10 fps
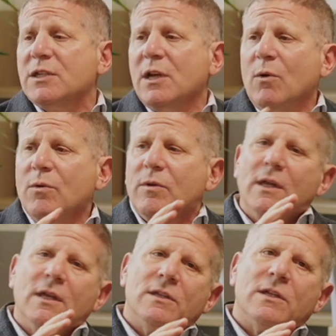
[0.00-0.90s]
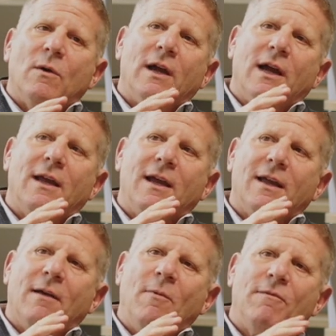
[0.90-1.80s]
So
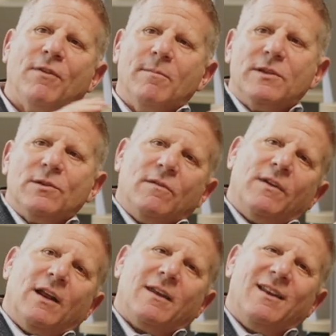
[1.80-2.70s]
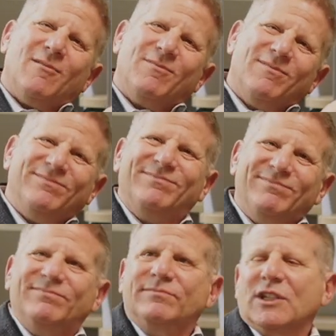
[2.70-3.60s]
I went from sort of like,
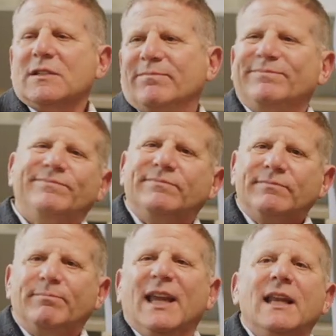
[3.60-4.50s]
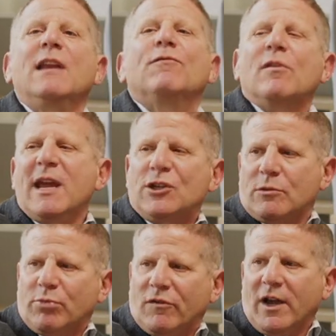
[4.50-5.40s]
just being an
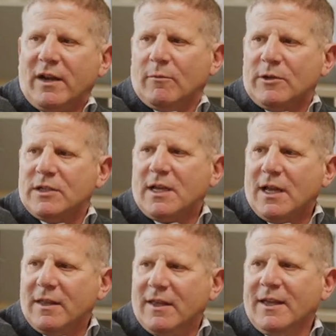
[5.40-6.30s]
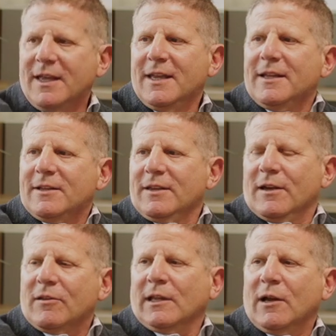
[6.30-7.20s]
information provider, which is kind of the,
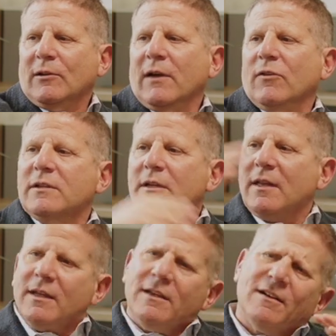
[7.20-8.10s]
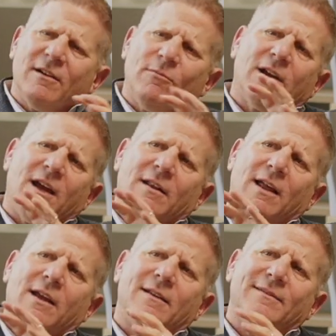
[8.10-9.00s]
the low level, to then we're kind of
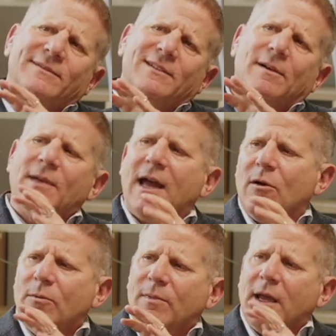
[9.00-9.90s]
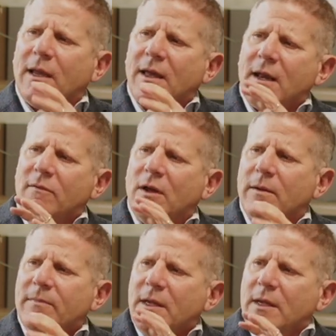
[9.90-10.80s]
like somehow like kind of
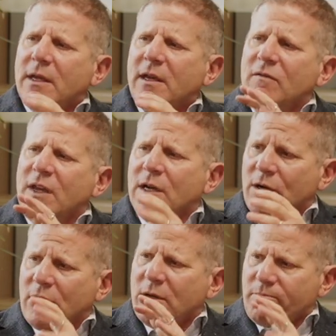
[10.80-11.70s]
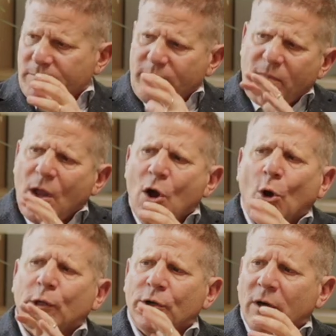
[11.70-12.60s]
a convener,
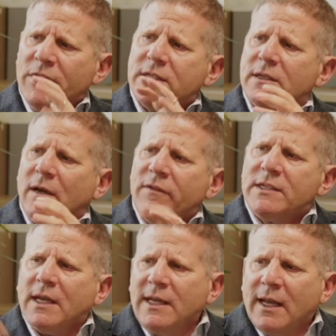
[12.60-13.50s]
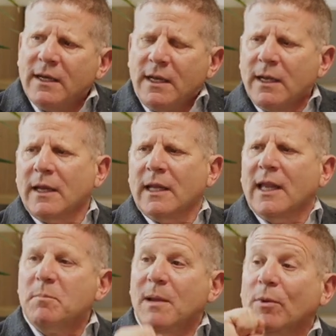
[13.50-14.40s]
holder of this identity, and
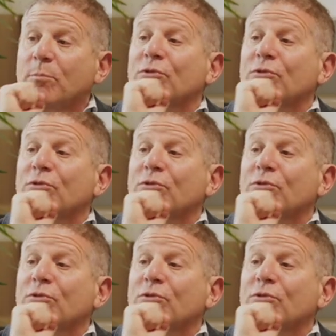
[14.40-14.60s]
let people